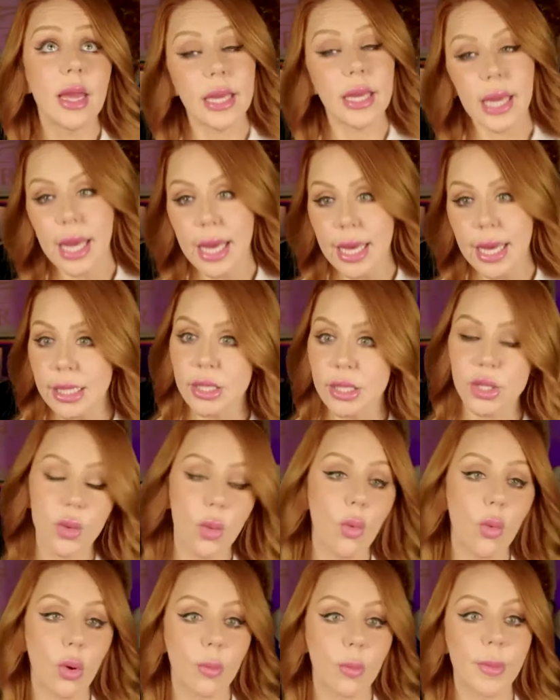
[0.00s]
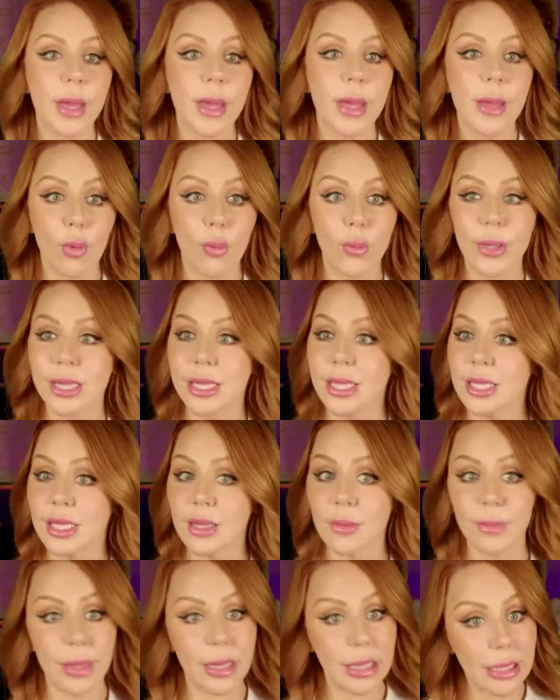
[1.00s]
kids or people with
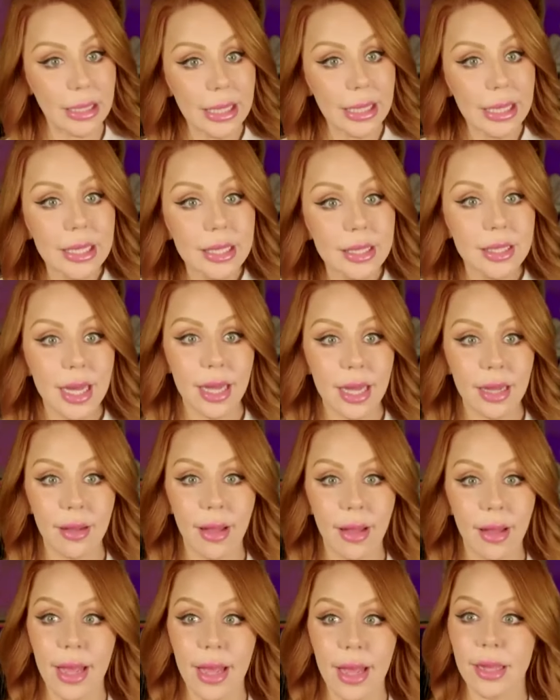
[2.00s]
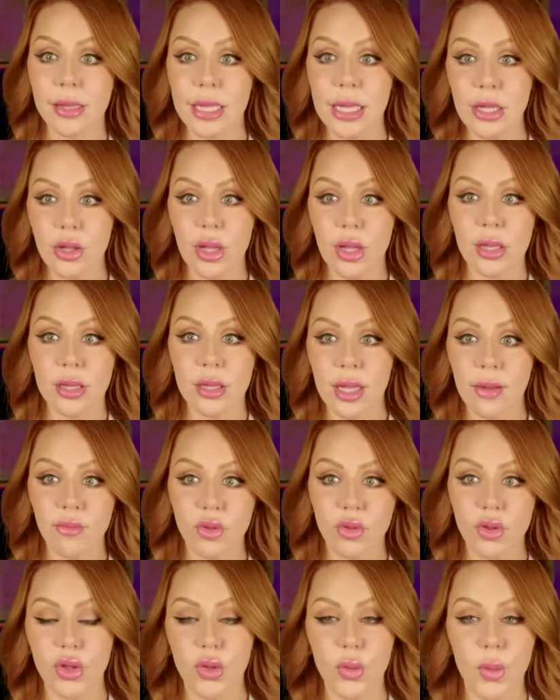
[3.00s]
disabilities and like teach instead of
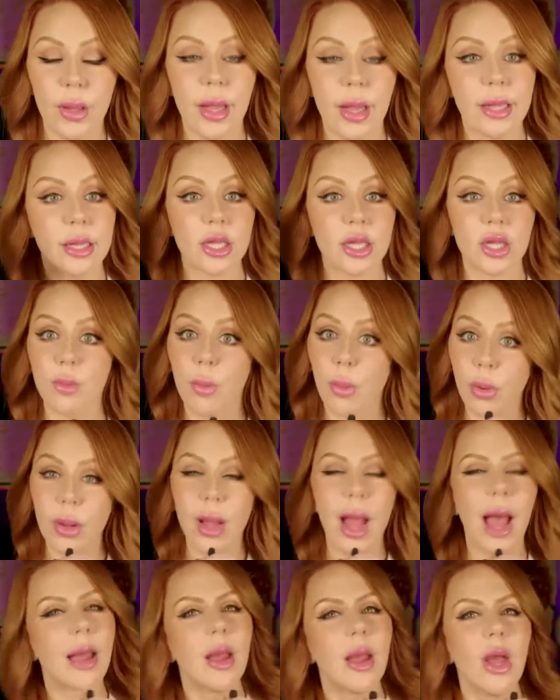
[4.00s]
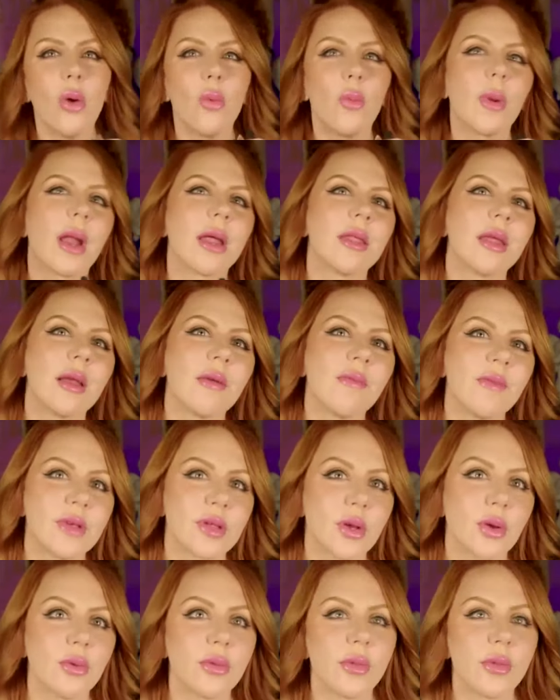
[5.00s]
just doing like the sport i when i think of
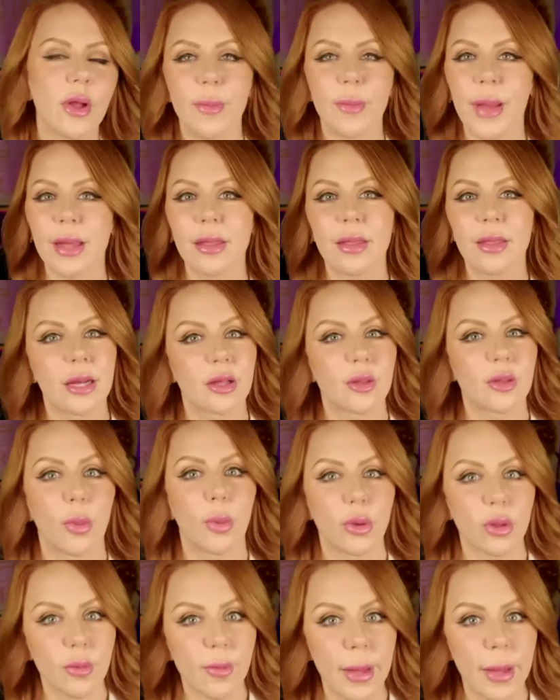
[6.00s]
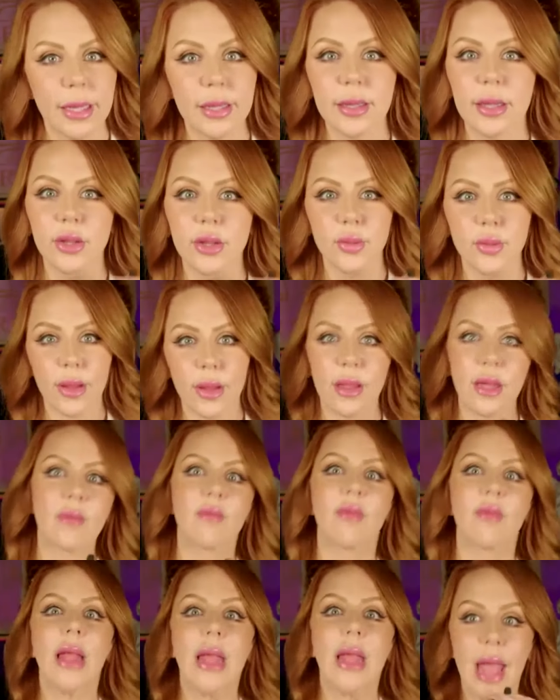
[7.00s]
physical therapy i think of sports medicine so i think of
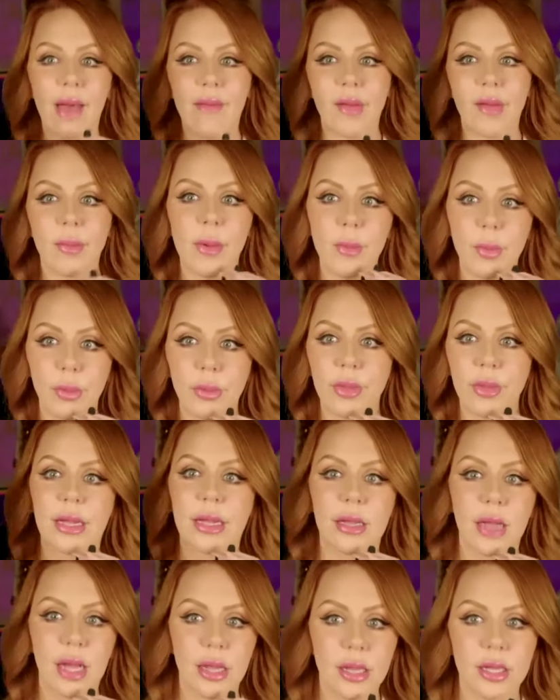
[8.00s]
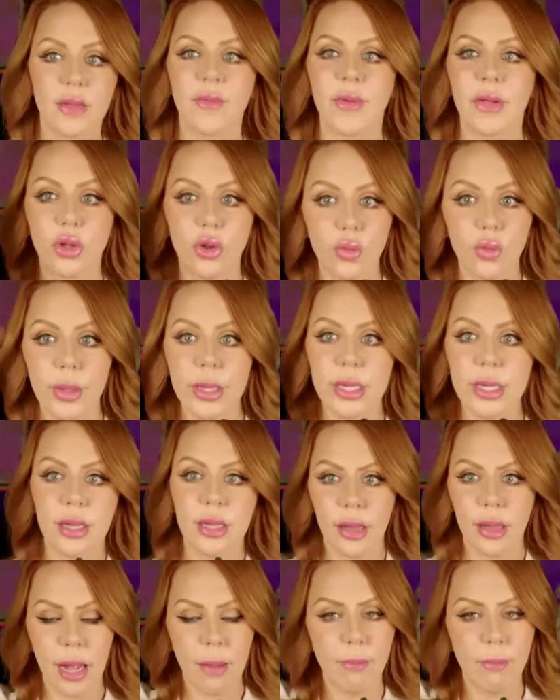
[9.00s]
like having people with like tons of injuries and
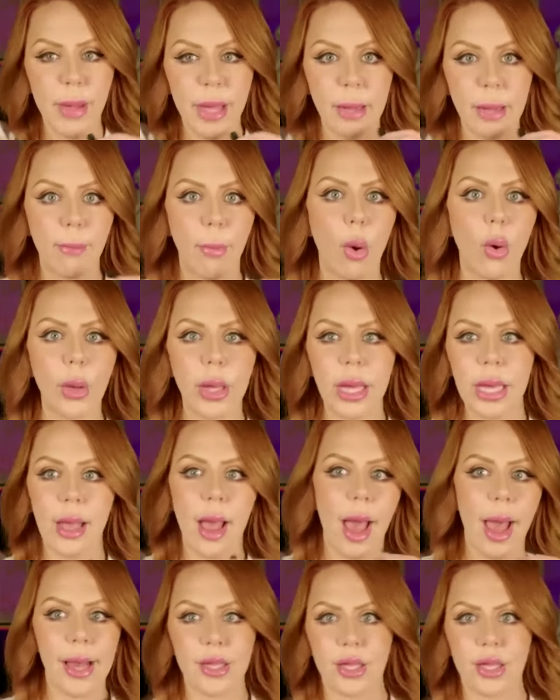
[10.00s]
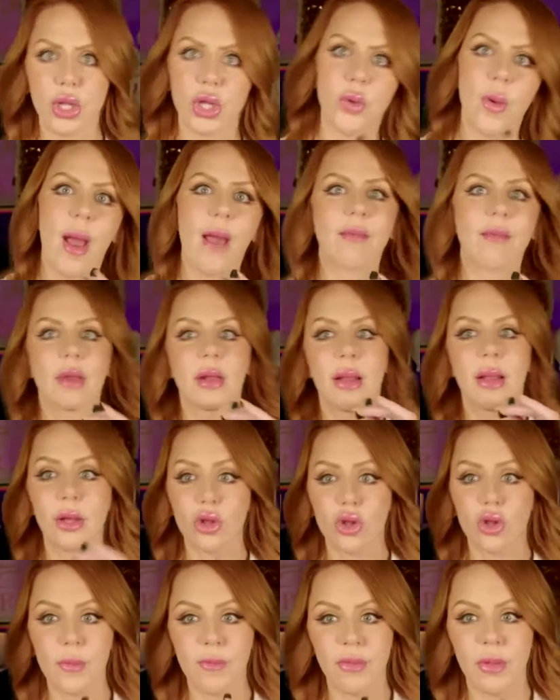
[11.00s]
like big bulky guys and you having to like
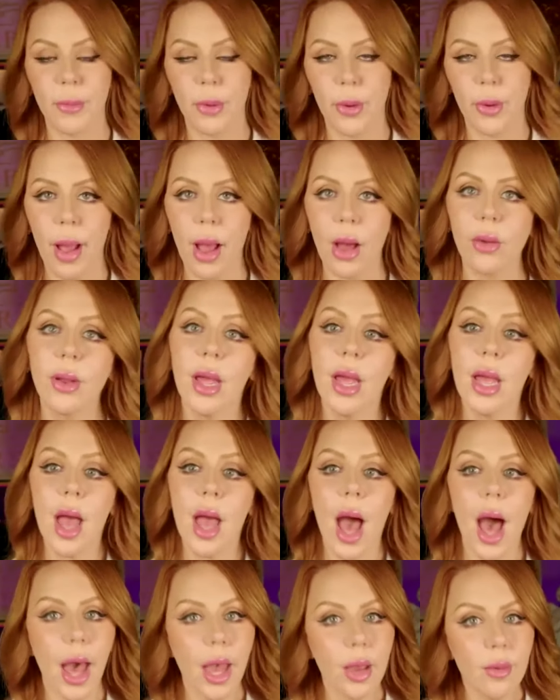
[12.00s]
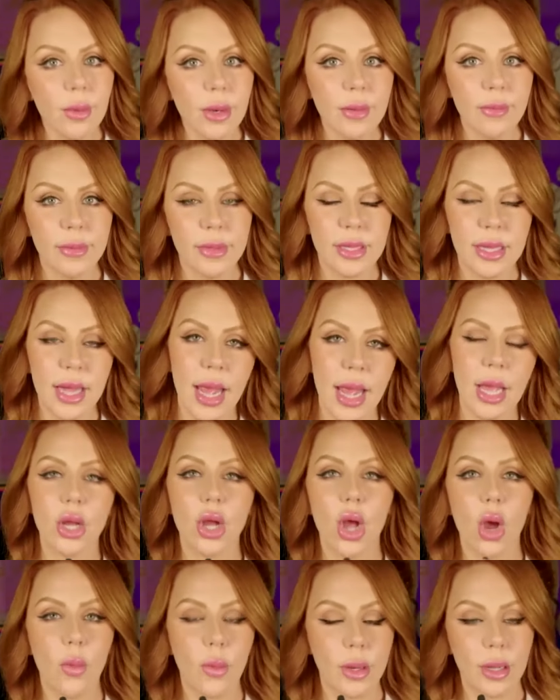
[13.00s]
ship them around i would even say
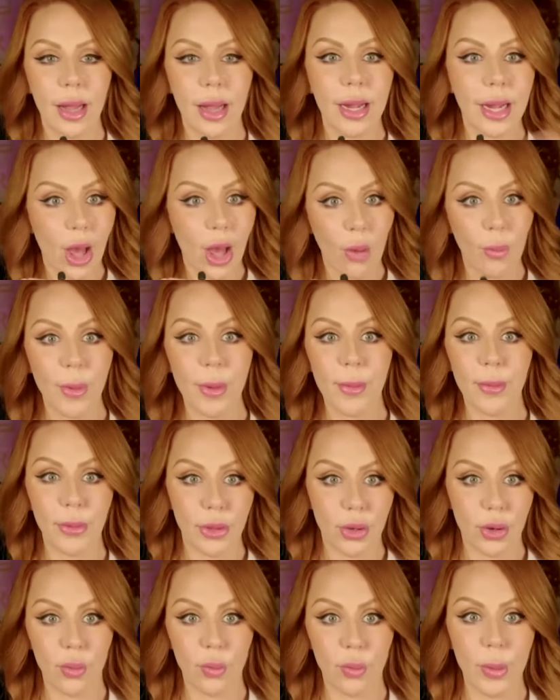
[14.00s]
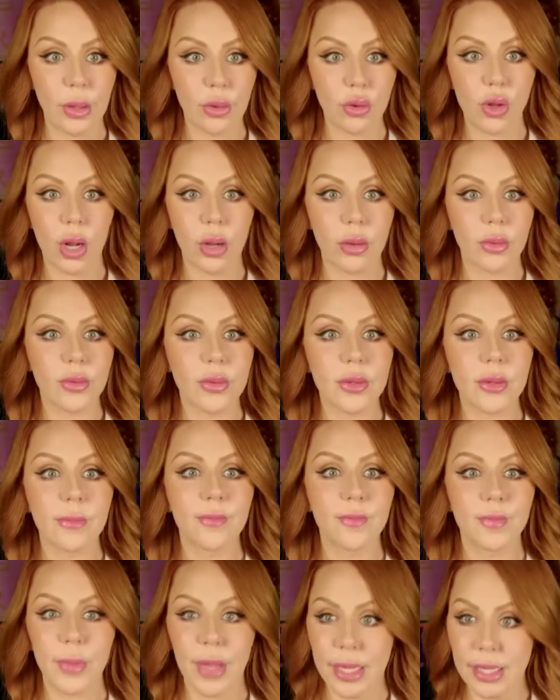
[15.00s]
go in and like help people that are in wheelchairs
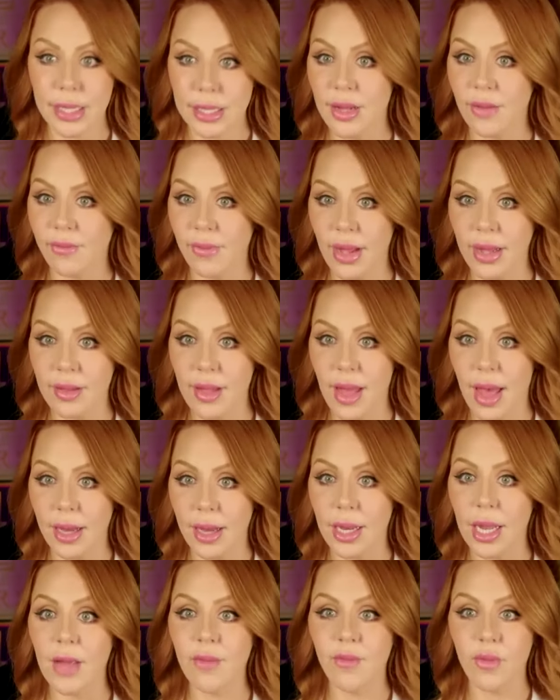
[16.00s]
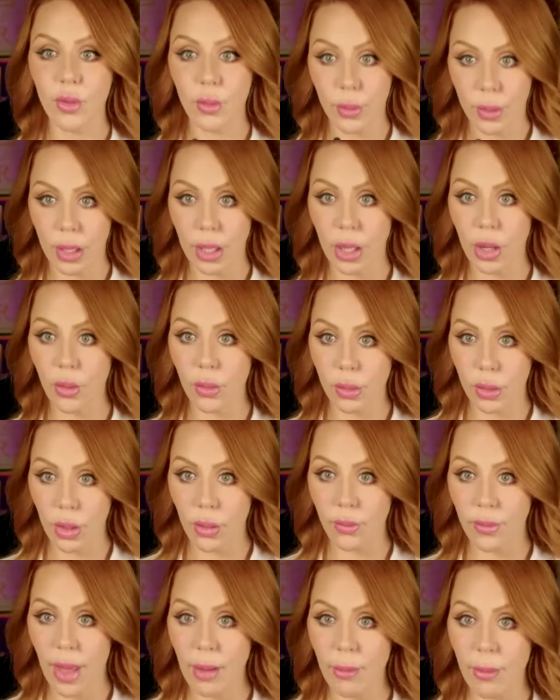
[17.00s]
and stuff like that if you were going to go and go
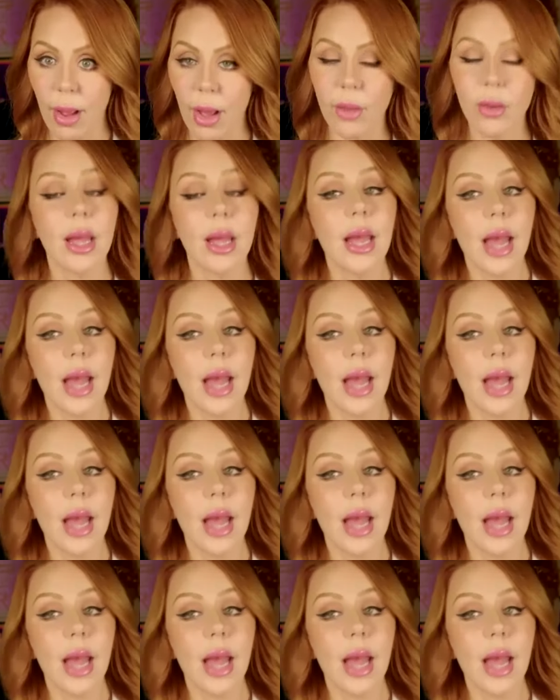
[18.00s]
that route.